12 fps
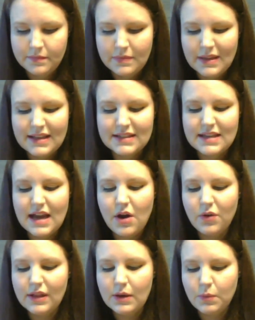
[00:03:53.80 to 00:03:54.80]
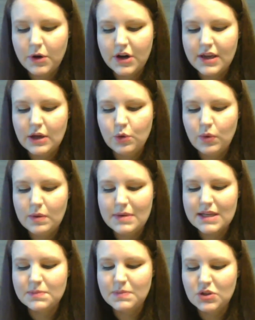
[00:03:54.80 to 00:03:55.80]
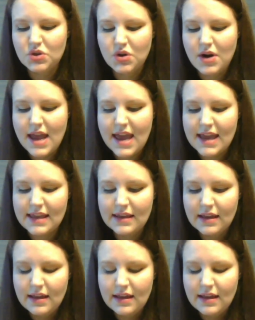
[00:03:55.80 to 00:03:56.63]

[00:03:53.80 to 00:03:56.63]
It's not only working, we must be trained,